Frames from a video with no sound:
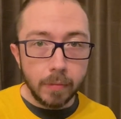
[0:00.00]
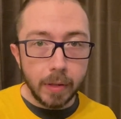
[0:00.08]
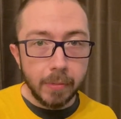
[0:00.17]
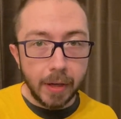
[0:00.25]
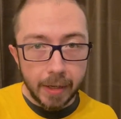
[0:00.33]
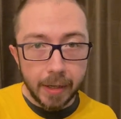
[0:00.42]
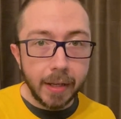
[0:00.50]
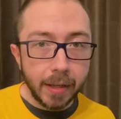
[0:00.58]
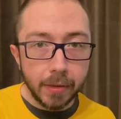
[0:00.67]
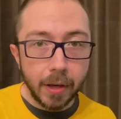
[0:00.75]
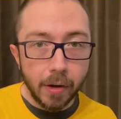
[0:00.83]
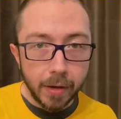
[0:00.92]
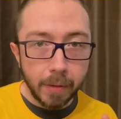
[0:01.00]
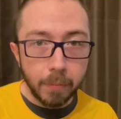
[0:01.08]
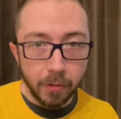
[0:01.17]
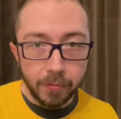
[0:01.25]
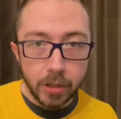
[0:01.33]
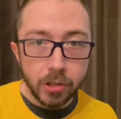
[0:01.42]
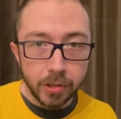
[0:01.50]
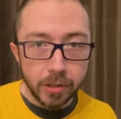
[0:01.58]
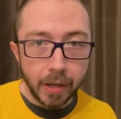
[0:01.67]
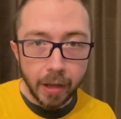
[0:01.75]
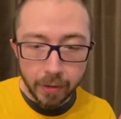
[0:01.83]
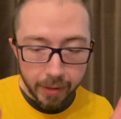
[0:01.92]
But I need to get there and get provisions
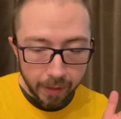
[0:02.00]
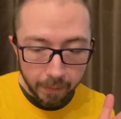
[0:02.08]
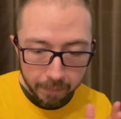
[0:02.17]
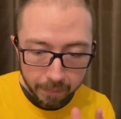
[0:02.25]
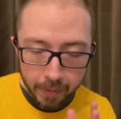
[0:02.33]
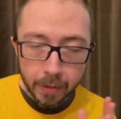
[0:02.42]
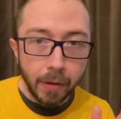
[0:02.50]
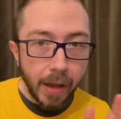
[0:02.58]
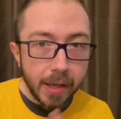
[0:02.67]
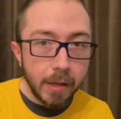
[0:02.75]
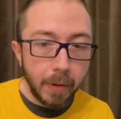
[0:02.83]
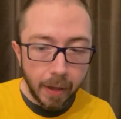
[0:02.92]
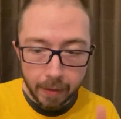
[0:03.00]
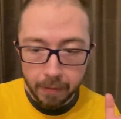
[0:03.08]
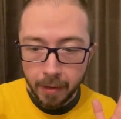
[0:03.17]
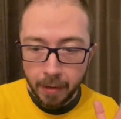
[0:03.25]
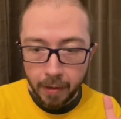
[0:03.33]
together. I need a you know ekiben.